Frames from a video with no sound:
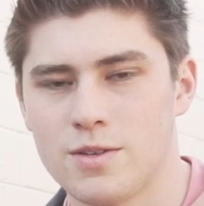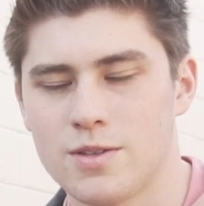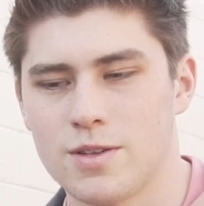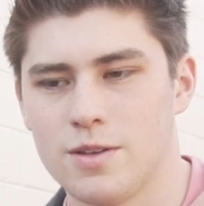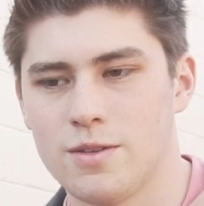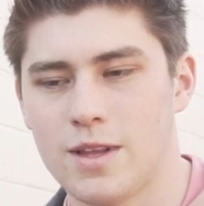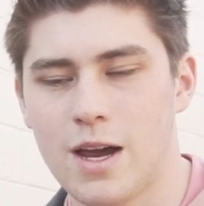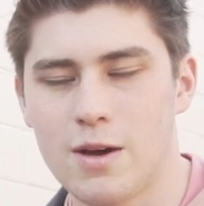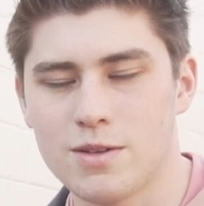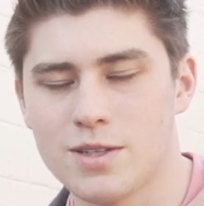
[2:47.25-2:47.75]

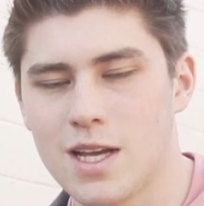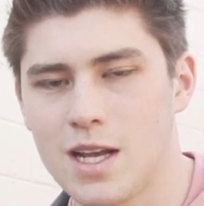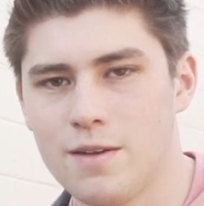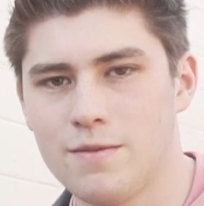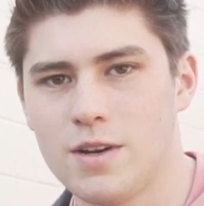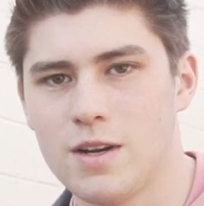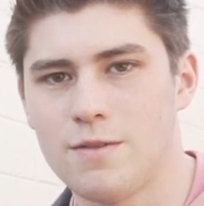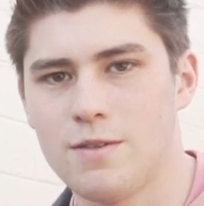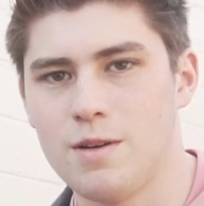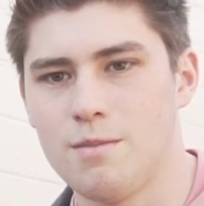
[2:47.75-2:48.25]
So that was kind
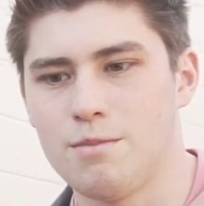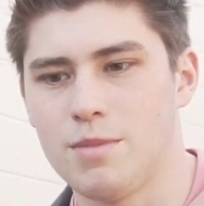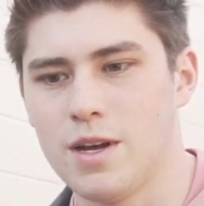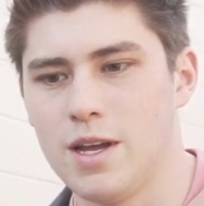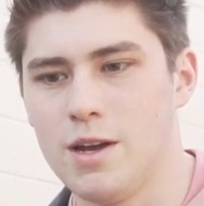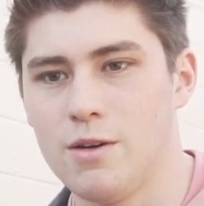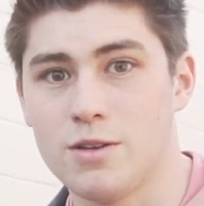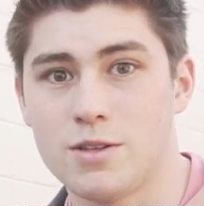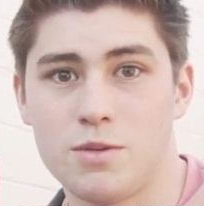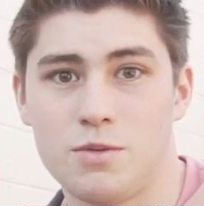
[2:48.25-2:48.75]
of different,
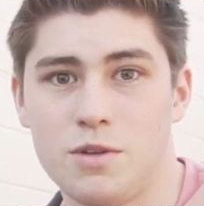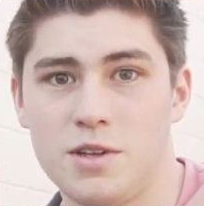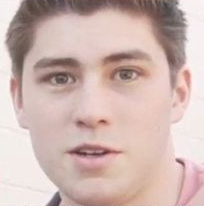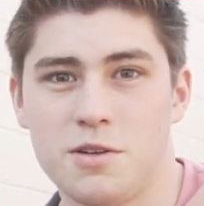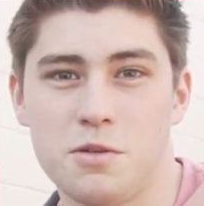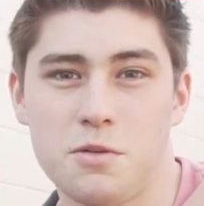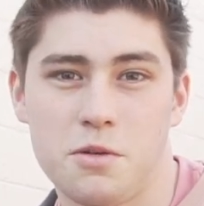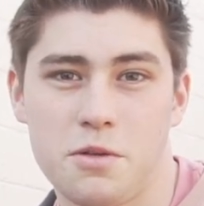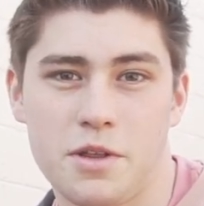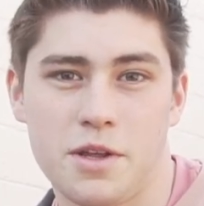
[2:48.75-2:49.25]
but it was a really
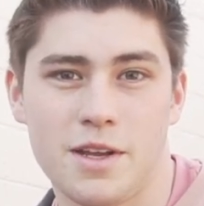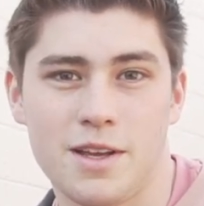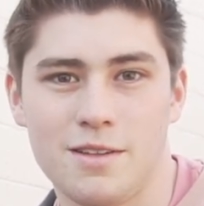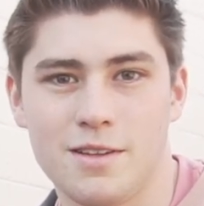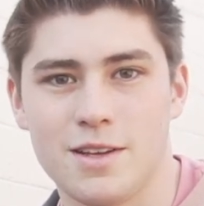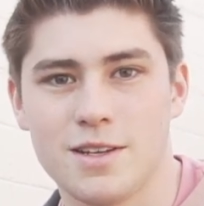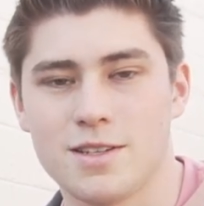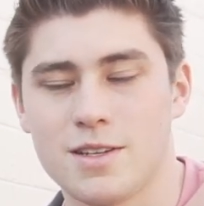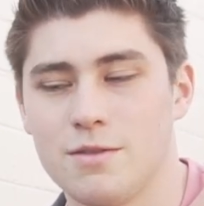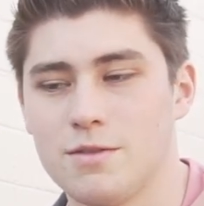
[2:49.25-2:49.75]
cool thing at
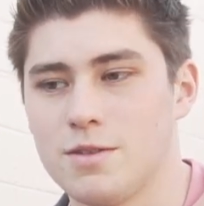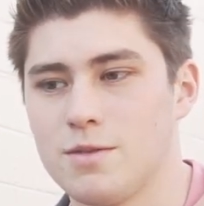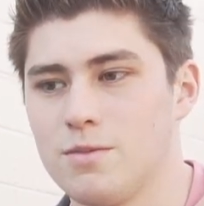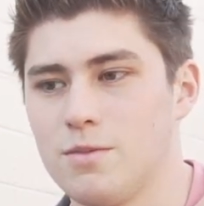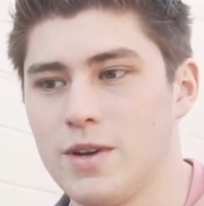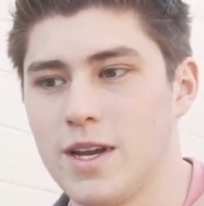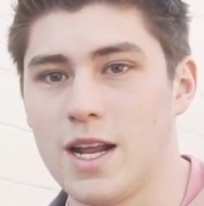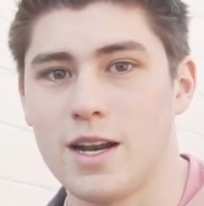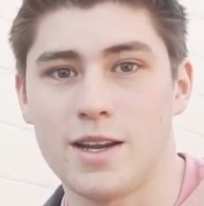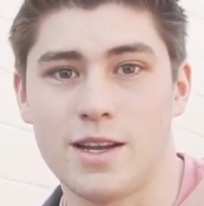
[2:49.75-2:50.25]
least. It was,
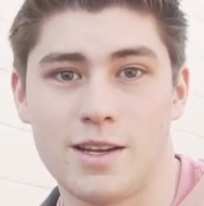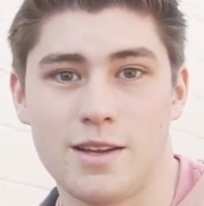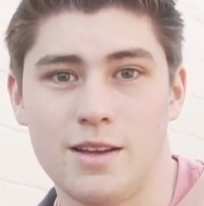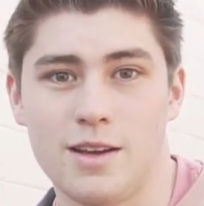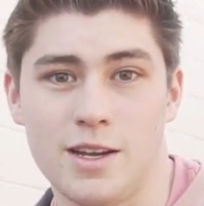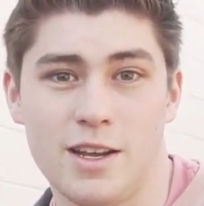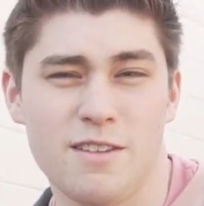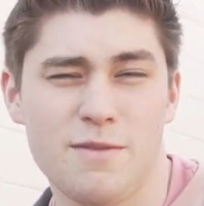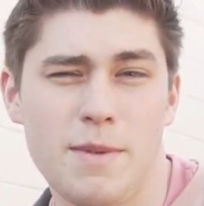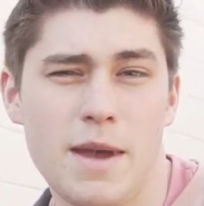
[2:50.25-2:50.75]
we got a
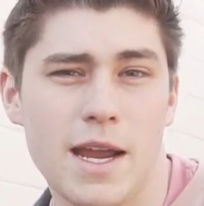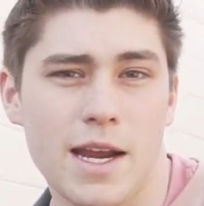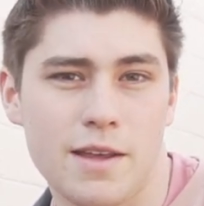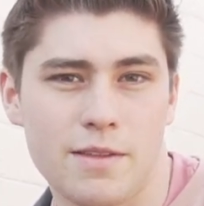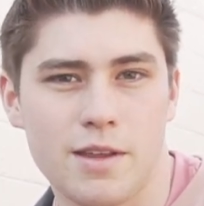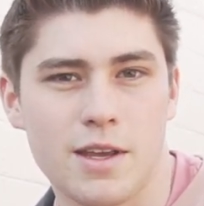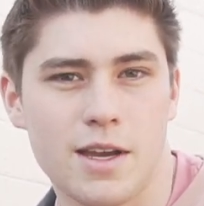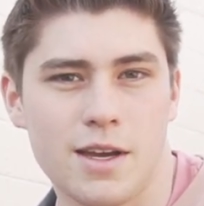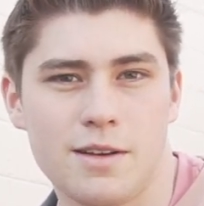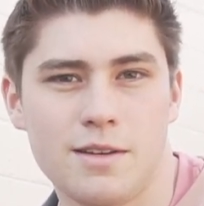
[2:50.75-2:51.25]
gift bag
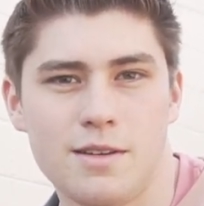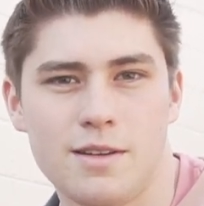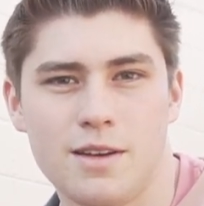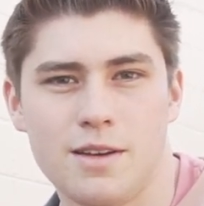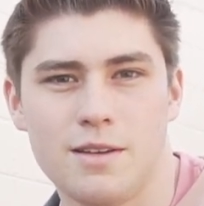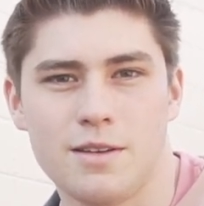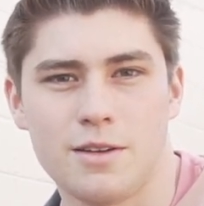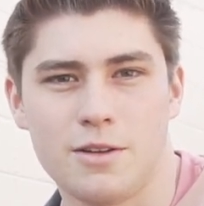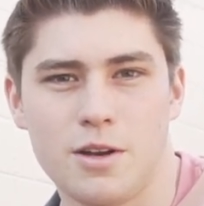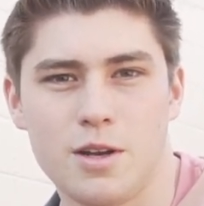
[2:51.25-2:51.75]
at the end,
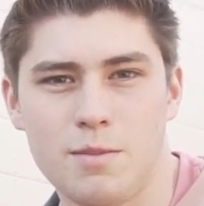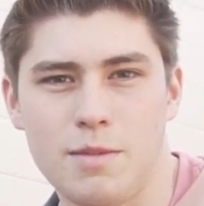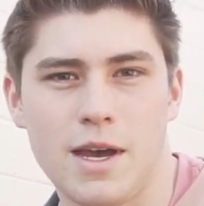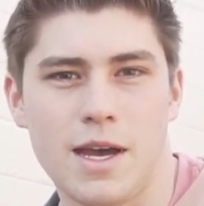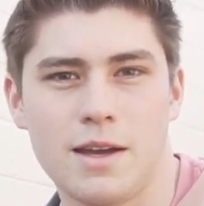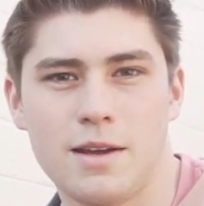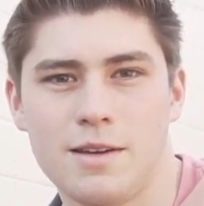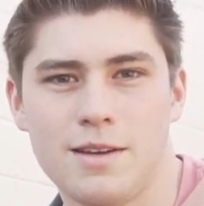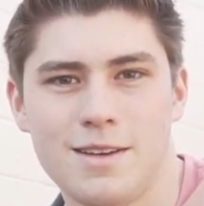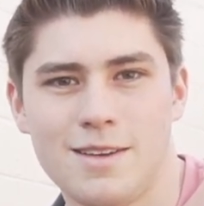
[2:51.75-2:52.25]
a goodie
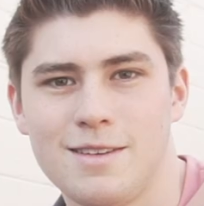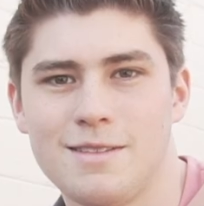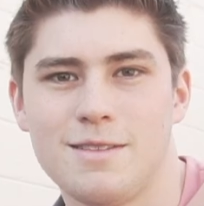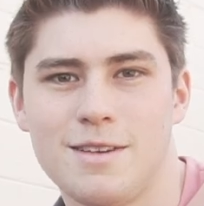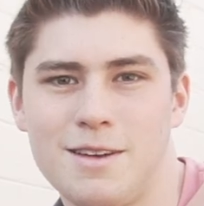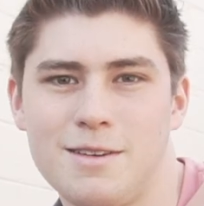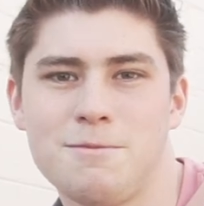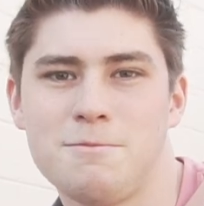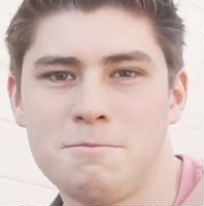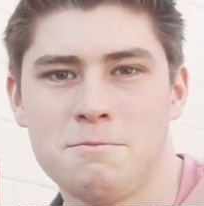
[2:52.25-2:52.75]
bag.
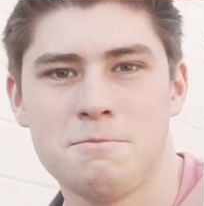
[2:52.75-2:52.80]
Yeah.